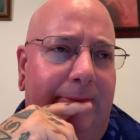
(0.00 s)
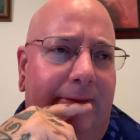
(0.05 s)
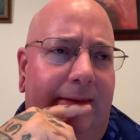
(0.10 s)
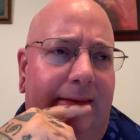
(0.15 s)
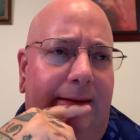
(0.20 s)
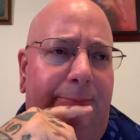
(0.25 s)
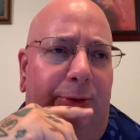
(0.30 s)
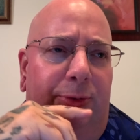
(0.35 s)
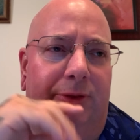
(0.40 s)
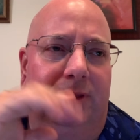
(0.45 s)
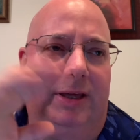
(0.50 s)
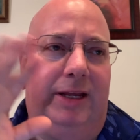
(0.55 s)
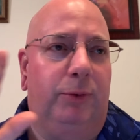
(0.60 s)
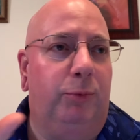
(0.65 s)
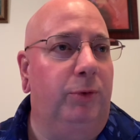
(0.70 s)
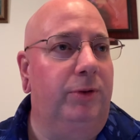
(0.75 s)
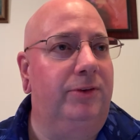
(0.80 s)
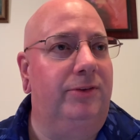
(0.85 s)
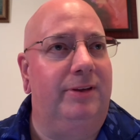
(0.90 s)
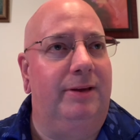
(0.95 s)
They both kind of
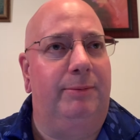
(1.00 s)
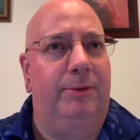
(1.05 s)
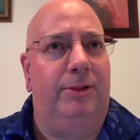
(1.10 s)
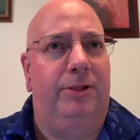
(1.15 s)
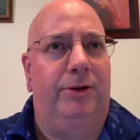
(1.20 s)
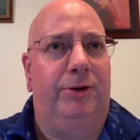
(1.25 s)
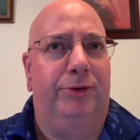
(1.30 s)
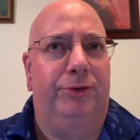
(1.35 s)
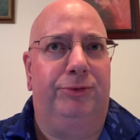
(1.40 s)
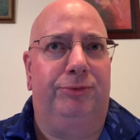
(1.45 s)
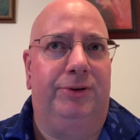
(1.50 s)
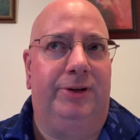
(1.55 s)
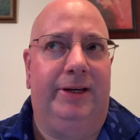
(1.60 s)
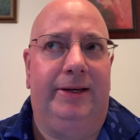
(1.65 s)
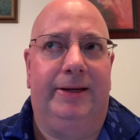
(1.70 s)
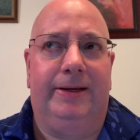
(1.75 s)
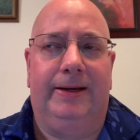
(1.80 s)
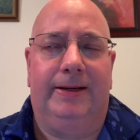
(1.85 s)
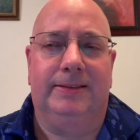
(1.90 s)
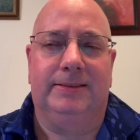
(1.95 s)
wore the same clothes for
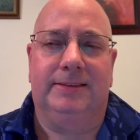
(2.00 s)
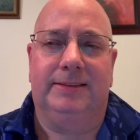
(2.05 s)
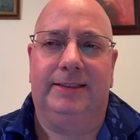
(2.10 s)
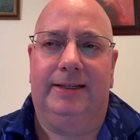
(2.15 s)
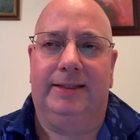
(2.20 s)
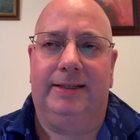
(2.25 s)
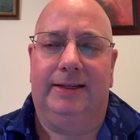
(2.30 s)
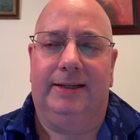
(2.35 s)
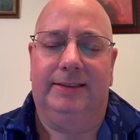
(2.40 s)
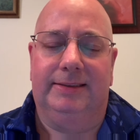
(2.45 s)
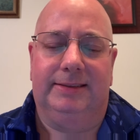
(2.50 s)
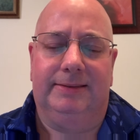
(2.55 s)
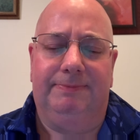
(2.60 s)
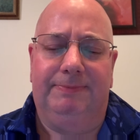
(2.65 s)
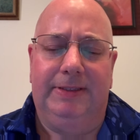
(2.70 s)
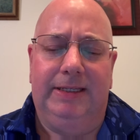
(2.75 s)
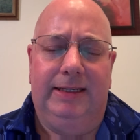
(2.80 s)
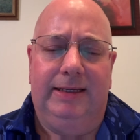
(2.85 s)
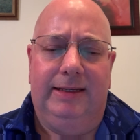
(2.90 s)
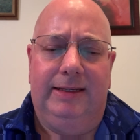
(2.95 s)
decades and decades.
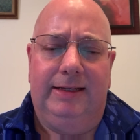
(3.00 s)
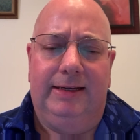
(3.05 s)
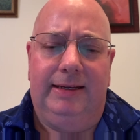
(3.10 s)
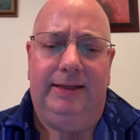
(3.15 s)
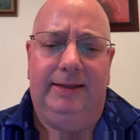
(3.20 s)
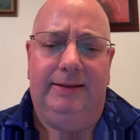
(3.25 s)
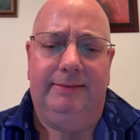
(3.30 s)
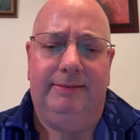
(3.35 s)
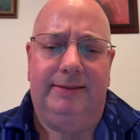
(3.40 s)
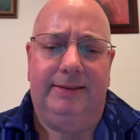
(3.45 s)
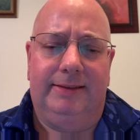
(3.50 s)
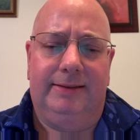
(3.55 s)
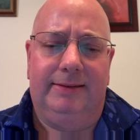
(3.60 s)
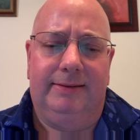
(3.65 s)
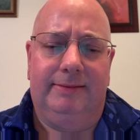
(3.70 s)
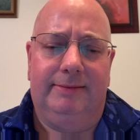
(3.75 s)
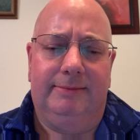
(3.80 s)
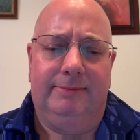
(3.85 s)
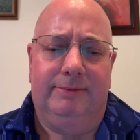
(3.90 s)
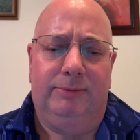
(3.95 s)
And
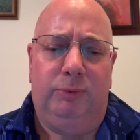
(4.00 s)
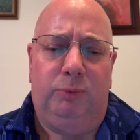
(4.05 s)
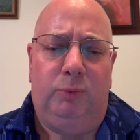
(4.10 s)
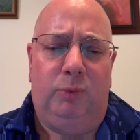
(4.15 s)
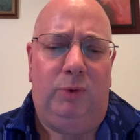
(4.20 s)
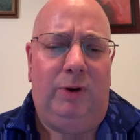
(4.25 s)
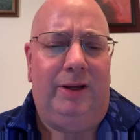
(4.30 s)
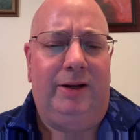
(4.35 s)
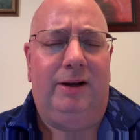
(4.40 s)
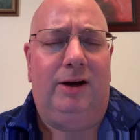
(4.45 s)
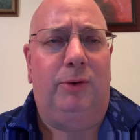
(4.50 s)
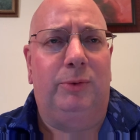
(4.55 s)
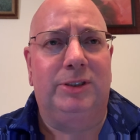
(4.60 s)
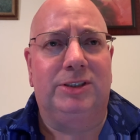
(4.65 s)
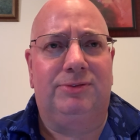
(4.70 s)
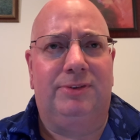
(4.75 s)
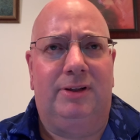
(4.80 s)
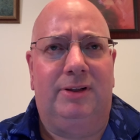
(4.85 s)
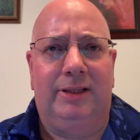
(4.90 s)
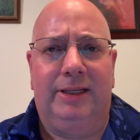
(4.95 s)
uh, one
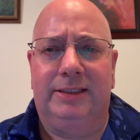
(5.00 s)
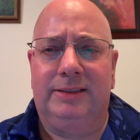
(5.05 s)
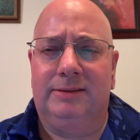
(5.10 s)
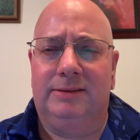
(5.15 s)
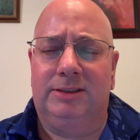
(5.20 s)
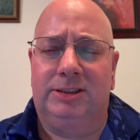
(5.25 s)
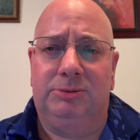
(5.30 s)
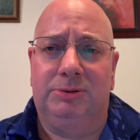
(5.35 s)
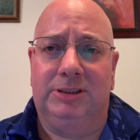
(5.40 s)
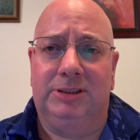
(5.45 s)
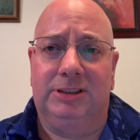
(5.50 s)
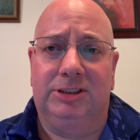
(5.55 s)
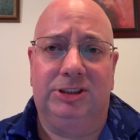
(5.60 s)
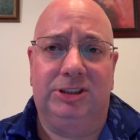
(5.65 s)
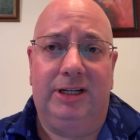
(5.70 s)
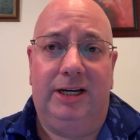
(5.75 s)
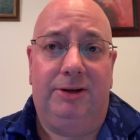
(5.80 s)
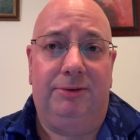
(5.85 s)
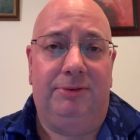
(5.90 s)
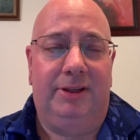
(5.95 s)
always felt like she was in the
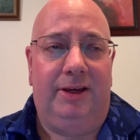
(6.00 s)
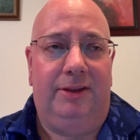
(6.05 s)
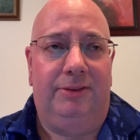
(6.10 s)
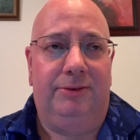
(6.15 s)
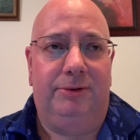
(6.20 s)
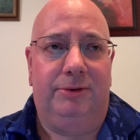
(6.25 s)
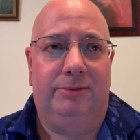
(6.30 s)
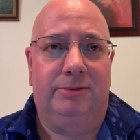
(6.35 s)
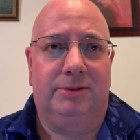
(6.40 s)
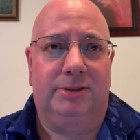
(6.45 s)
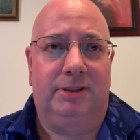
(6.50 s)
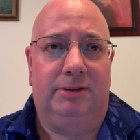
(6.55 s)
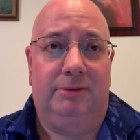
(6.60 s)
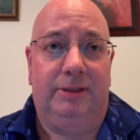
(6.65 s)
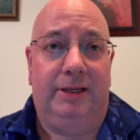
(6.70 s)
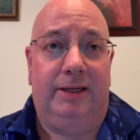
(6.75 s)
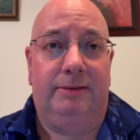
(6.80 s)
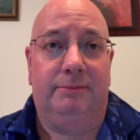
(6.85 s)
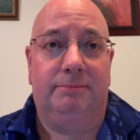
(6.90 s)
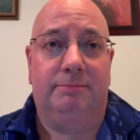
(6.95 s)
shadow of the other, so
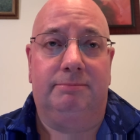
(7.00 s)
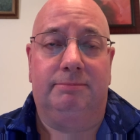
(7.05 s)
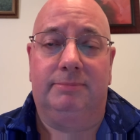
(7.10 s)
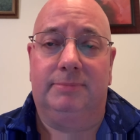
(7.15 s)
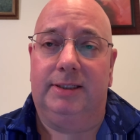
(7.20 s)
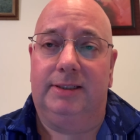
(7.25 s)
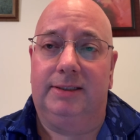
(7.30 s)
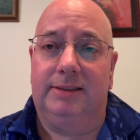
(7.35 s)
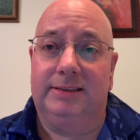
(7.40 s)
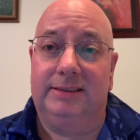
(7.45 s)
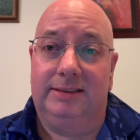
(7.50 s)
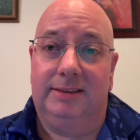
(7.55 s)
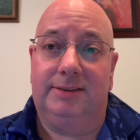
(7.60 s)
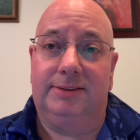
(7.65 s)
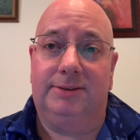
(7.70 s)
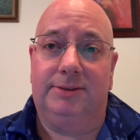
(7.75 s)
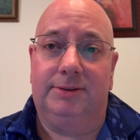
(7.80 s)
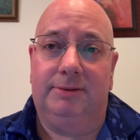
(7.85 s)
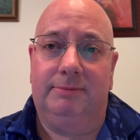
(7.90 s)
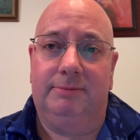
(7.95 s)
that uh,
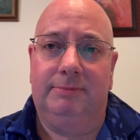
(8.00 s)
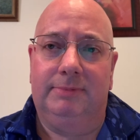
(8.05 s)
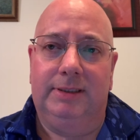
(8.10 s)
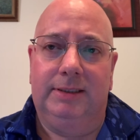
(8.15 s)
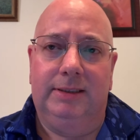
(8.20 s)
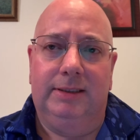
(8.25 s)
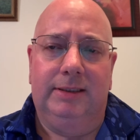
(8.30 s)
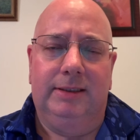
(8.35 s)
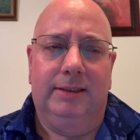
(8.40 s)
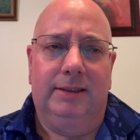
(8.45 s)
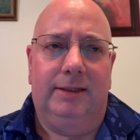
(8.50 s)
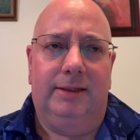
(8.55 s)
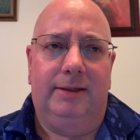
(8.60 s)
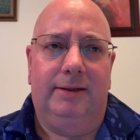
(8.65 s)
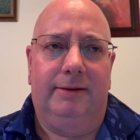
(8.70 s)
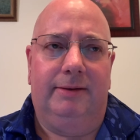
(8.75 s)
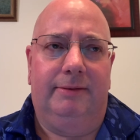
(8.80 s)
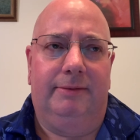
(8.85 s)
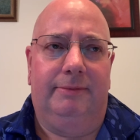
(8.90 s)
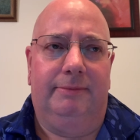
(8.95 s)
sister
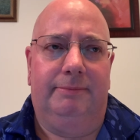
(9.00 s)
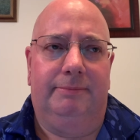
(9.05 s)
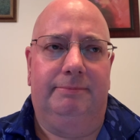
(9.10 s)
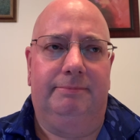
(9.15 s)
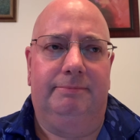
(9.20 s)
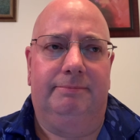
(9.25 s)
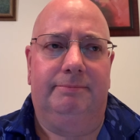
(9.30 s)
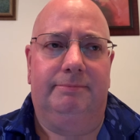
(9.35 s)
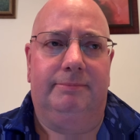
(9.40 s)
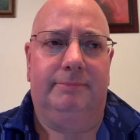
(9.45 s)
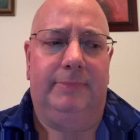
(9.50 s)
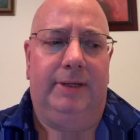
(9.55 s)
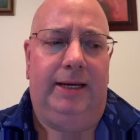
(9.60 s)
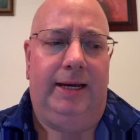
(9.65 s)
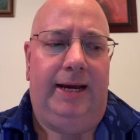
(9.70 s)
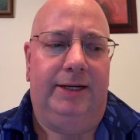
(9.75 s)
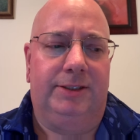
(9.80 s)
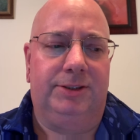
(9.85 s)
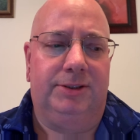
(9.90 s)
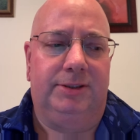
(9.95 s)
um,
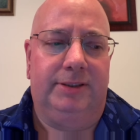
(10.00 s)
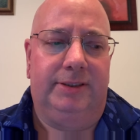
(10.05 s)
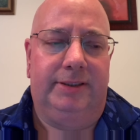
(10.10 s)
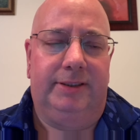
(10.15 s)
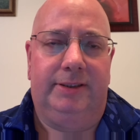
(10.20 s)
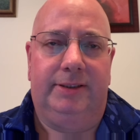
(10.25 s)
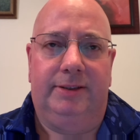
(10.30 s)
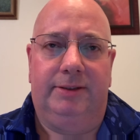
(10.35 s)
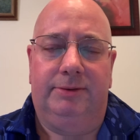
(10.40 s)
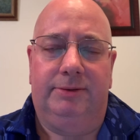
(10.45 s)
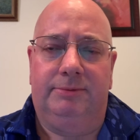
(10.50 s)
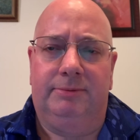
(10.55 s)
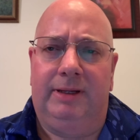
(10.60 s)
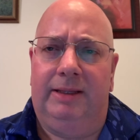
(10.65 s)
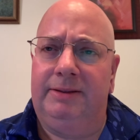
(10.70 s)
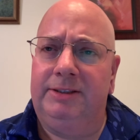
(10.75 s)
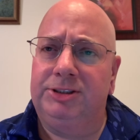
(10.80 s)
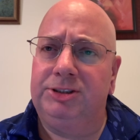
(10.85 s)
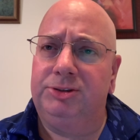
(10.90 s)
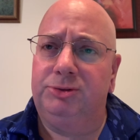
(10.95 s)
actually, uh,
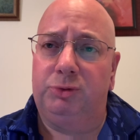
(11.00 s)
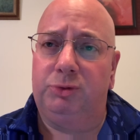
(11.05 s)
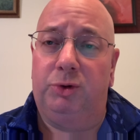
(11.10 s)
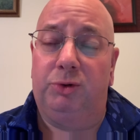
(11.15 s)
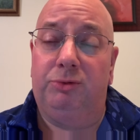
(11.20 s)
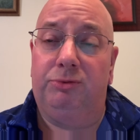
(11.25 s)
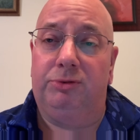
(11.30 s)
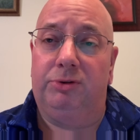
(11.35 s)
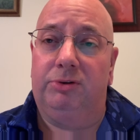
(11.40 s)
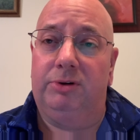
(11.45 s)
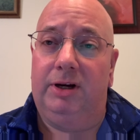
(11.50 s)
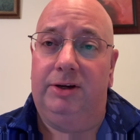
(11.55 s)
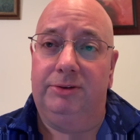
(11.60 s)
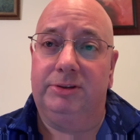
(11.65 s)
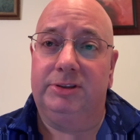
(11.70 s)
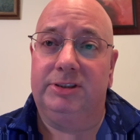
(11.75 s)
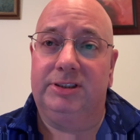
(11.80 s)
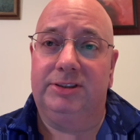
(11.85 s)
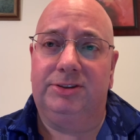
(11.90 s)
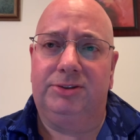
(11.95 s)
I think she drove her
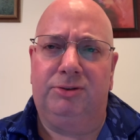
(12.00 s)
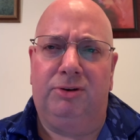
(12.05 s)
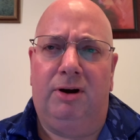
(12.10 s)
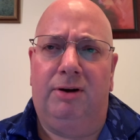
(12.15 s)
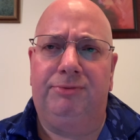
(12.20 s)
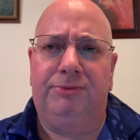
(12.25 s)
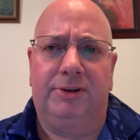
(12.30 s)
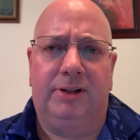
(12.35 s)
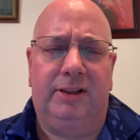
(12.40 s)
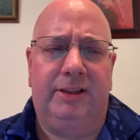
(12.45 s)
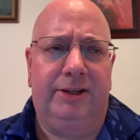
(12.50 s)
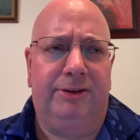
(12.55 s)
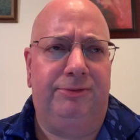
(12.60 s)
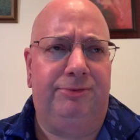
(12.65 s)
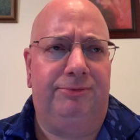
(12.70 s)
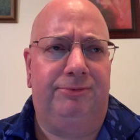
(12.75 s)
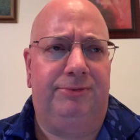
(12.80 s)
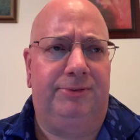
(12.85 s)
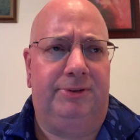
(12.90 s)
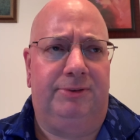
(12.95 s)
other sister off the
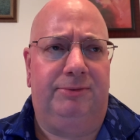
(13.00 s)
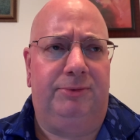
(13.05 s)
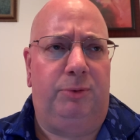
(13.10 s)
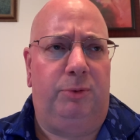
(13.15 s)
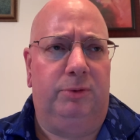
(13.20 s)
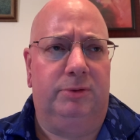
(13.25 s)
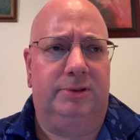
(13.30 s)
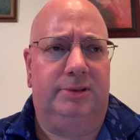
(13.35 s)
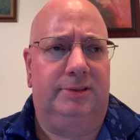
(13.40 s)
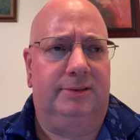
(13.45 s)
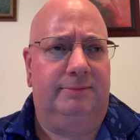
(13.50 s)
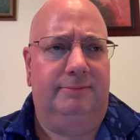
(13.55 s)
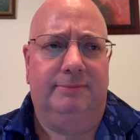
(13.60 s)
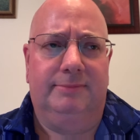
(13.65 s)
cliff, and of course,